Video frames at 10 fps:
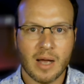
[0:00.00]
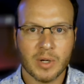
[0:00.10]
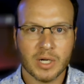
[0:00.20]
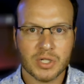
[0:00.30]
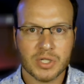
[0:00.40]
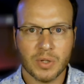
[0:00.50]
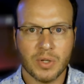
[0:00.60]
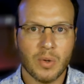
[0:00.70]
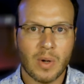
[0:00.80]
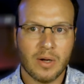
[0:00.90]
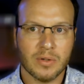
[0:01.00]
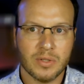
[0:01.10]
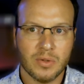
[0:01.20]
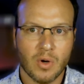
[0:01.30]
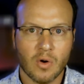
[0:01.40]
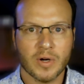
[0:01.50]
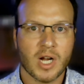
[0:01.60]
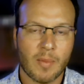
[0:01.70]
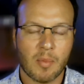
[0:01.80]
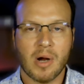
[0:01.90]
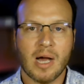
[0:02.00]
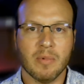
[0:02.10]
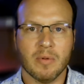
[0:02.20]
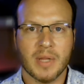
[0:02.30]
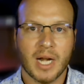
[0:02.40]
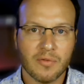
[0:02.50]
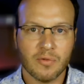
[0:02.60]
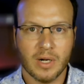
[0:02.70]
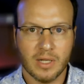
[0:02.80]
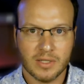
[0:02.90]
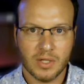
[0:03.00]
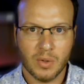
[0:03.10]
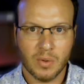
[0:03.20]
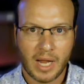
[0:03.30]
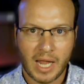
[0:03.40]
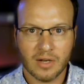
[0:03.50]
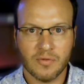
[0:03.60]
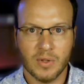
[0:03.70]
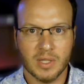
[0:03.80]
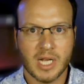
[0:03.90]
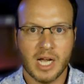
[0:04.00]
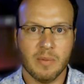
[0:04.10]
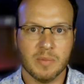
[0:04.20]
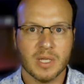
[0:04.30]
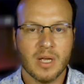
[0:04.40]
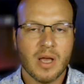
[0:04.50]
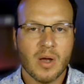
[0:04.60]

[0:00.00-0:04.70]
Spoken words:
I'm going to show you how to overcome a problem that I've run into a handful of times